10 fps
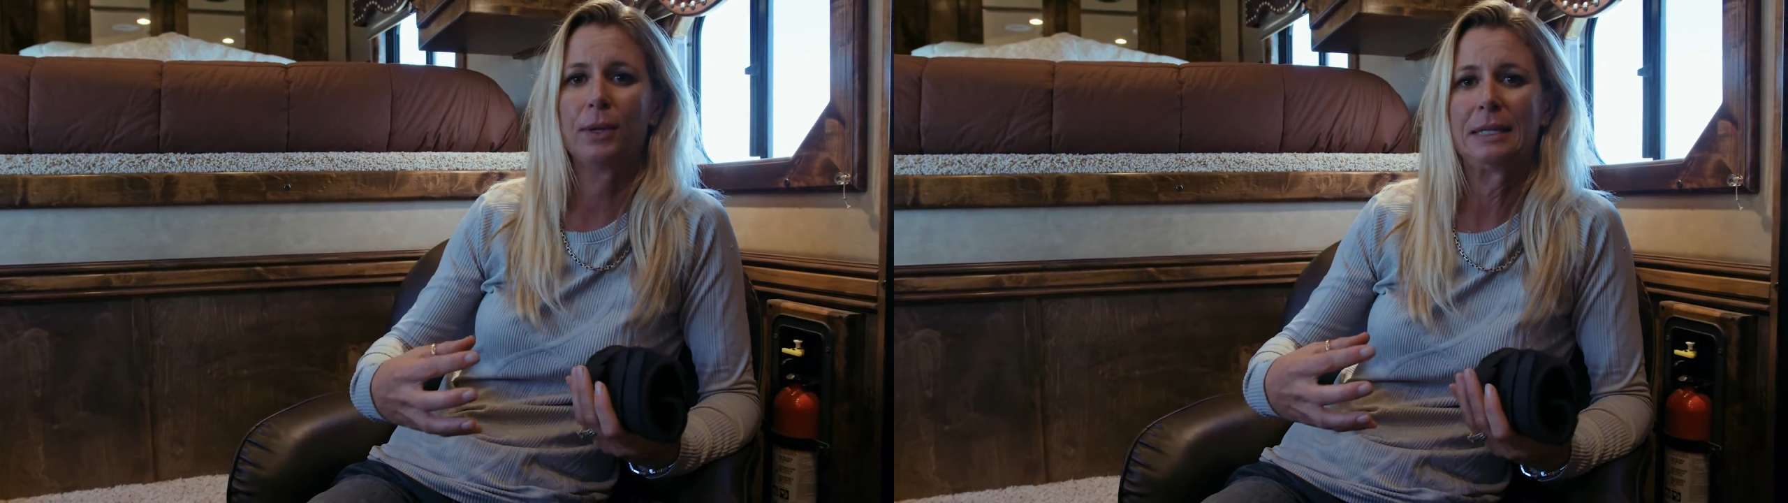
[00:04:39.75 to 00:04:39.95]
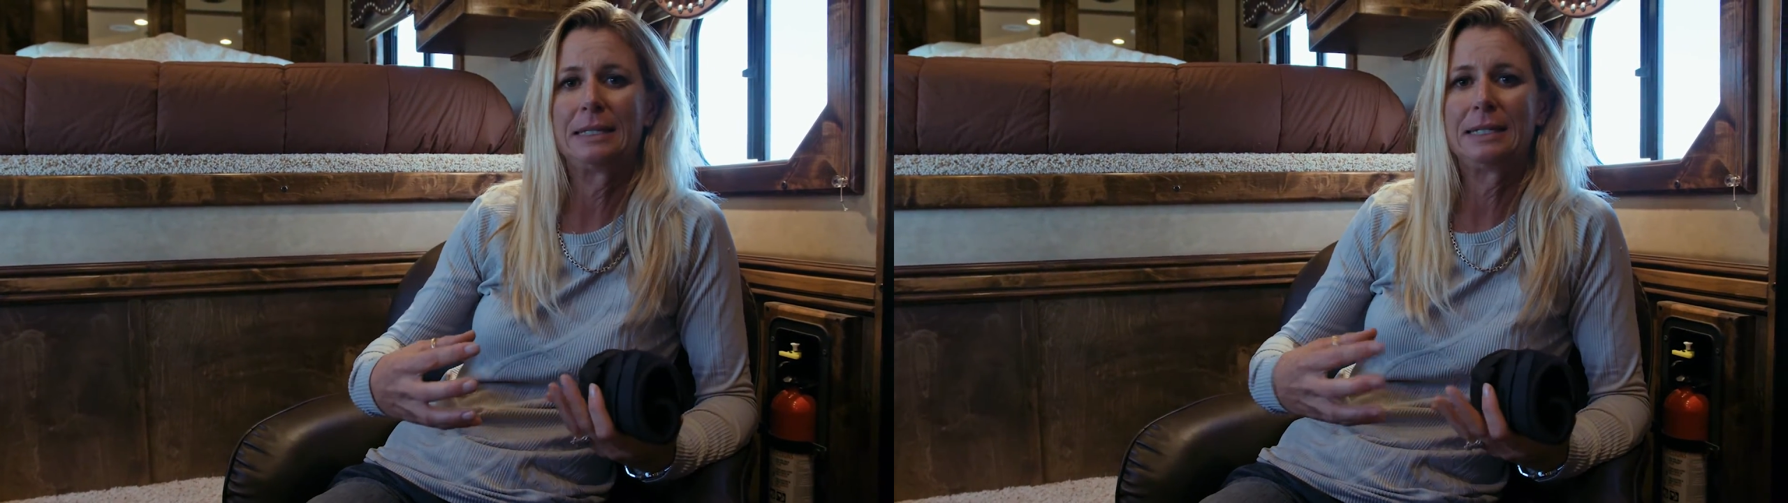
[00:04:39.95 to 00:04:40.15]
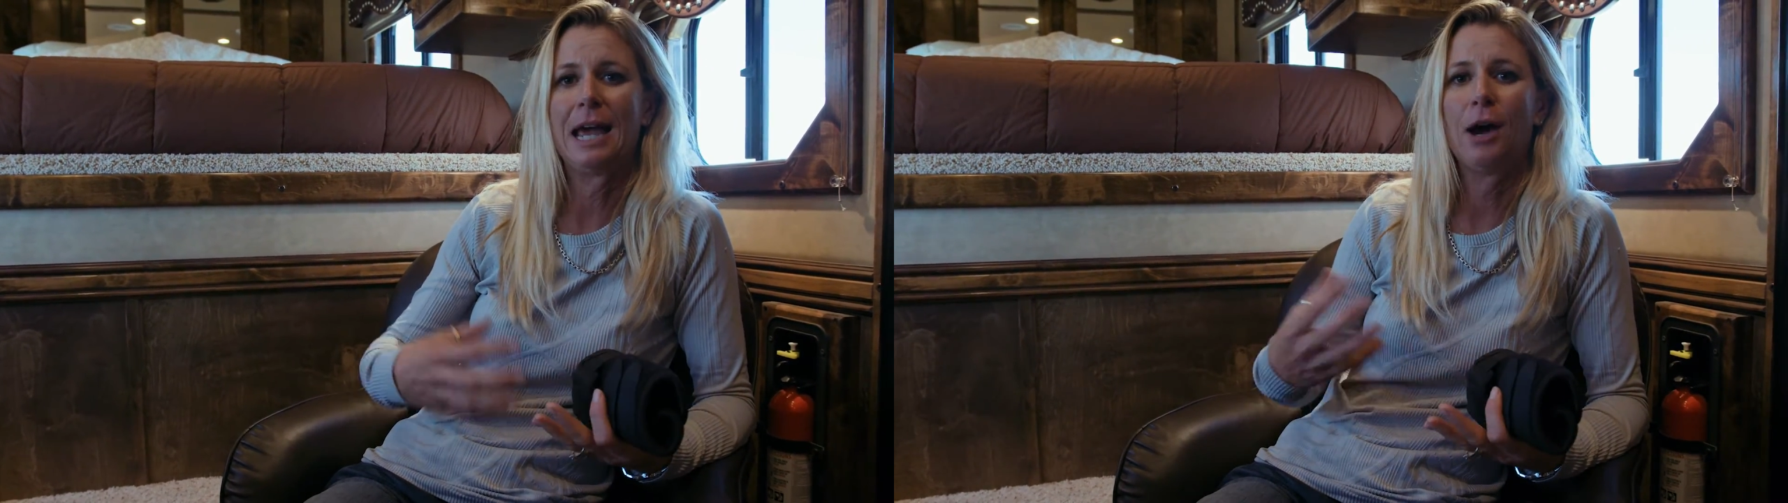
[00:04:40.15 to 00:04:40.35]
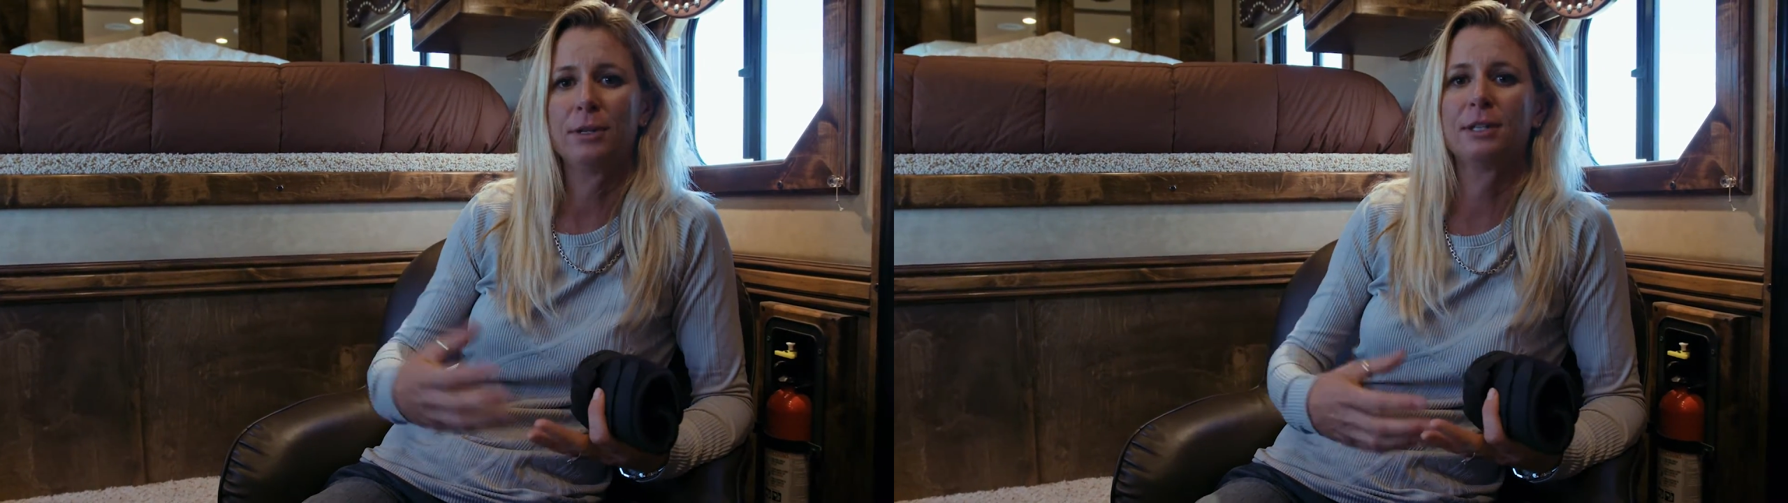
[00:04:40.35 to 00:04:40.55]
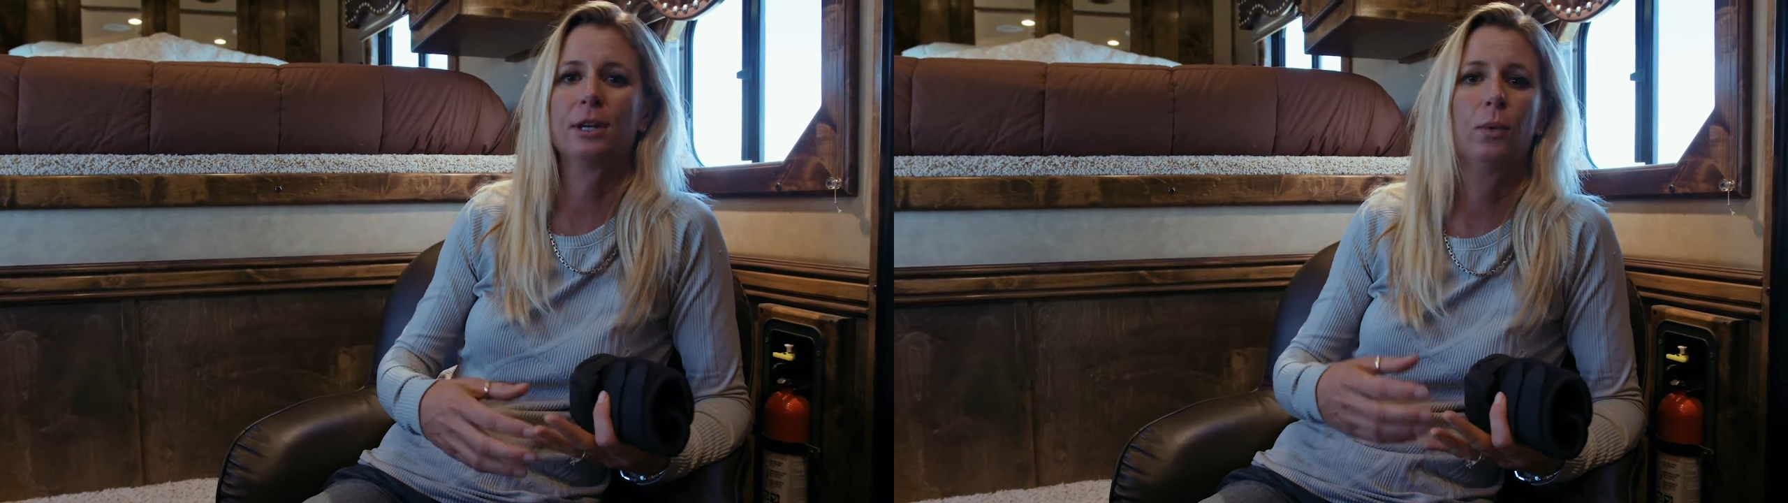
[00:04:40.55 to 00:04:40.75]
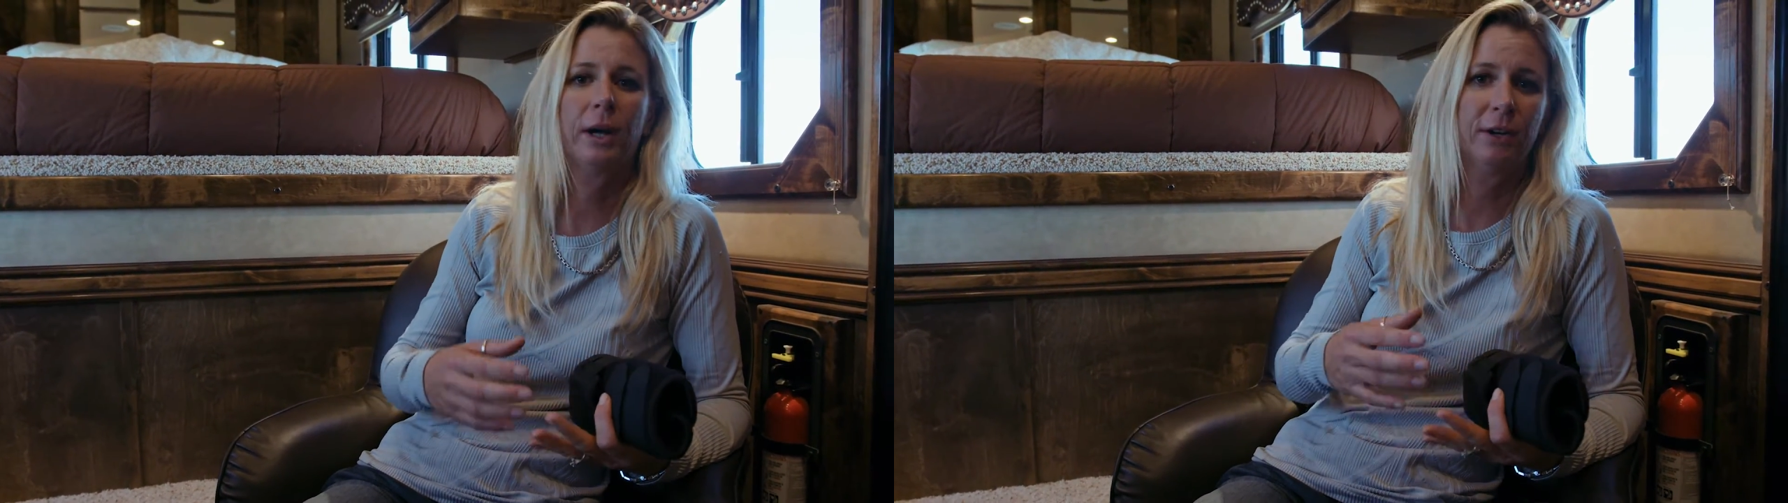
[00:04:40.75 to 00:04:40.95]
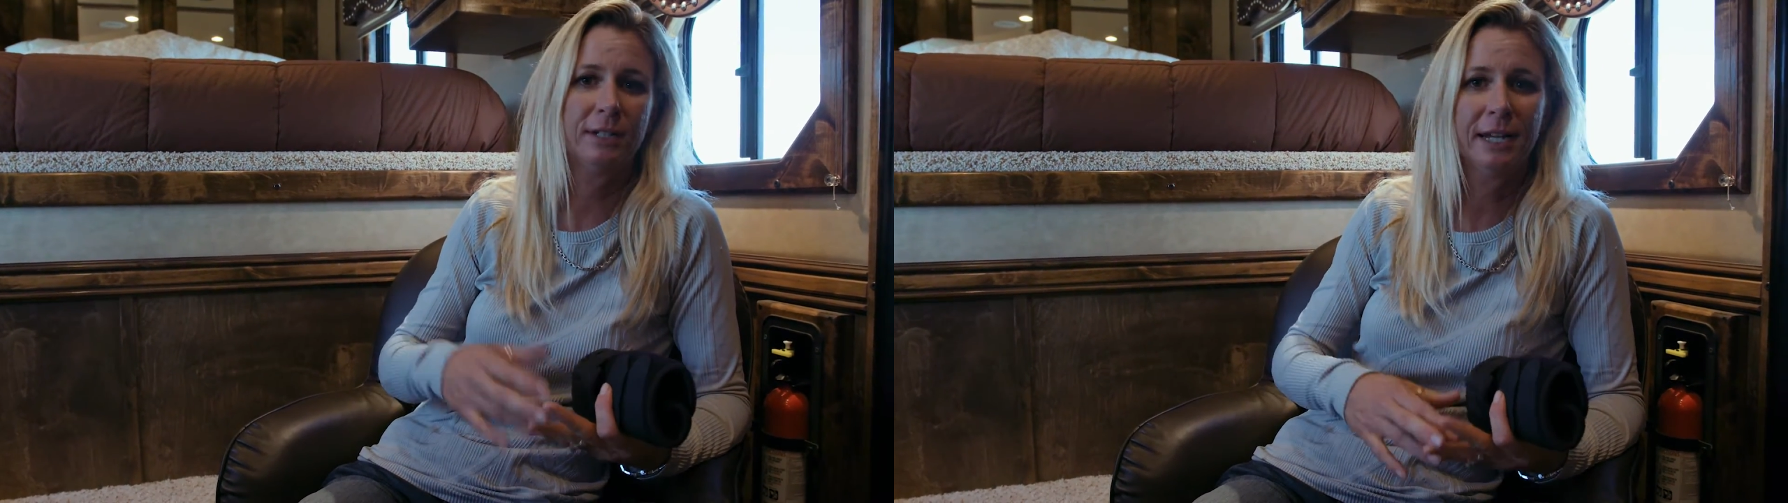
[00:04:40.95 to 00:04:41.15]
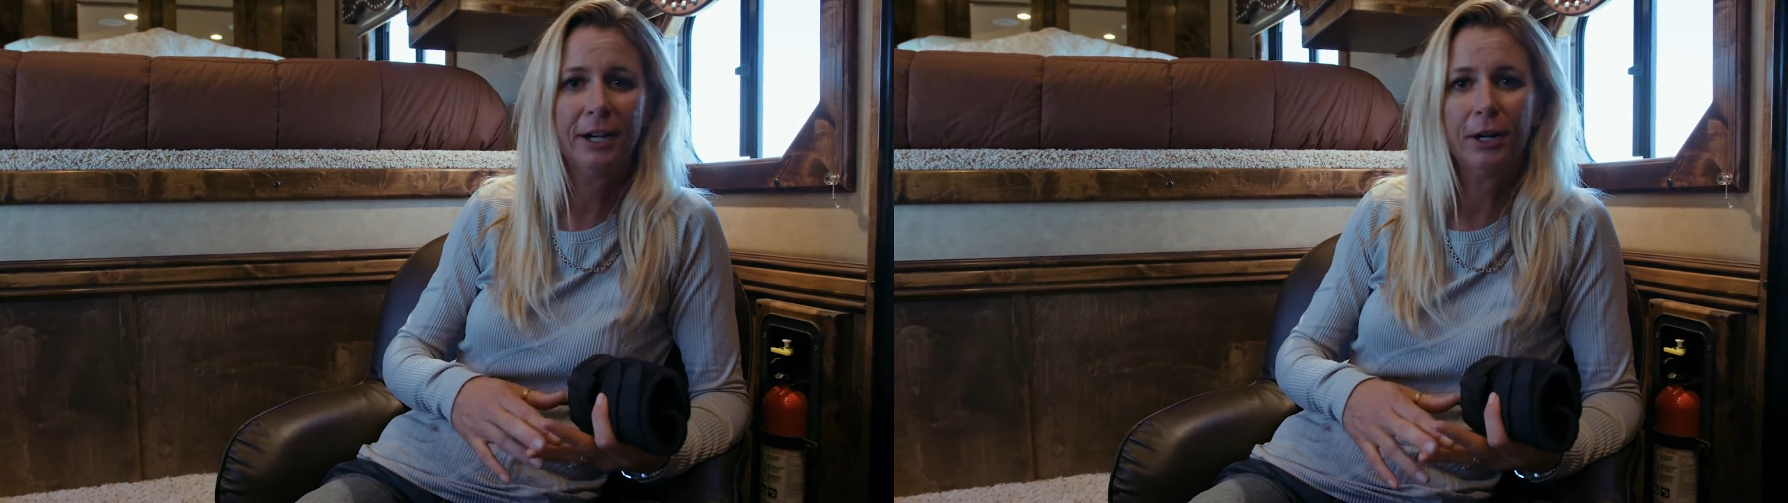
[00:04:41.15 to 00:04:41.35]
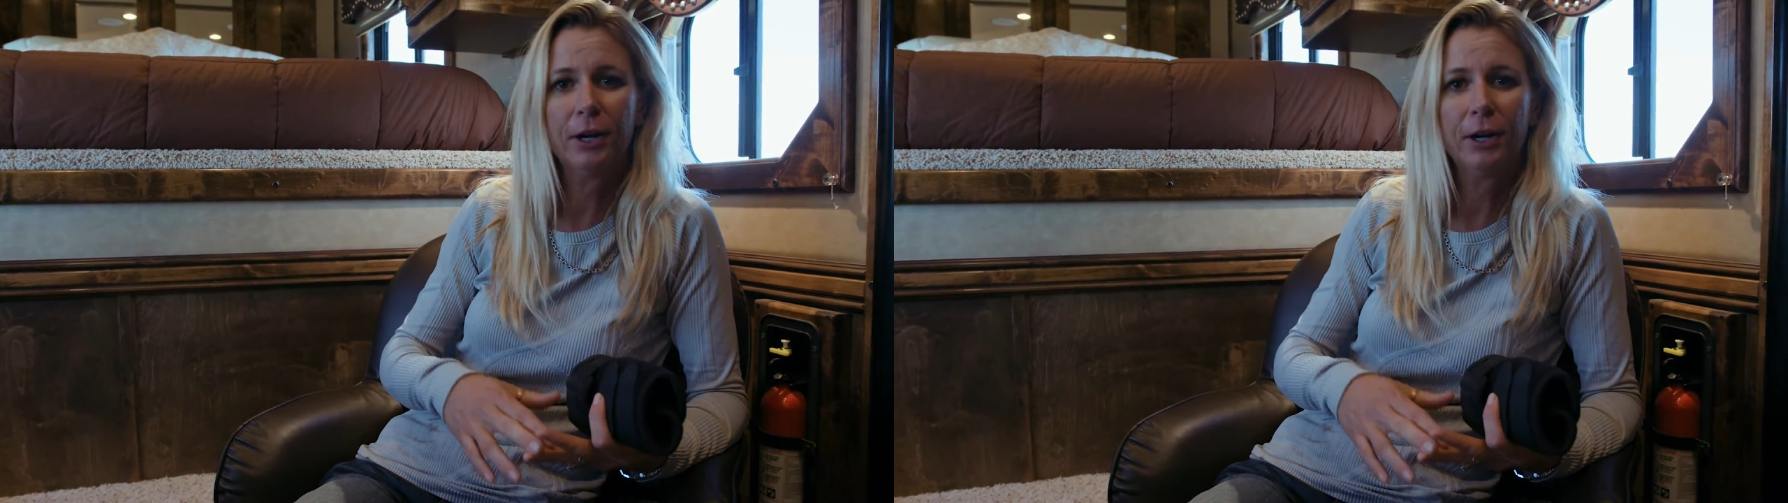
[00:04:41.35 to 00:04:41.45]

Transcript: see how it's going to wear and tear,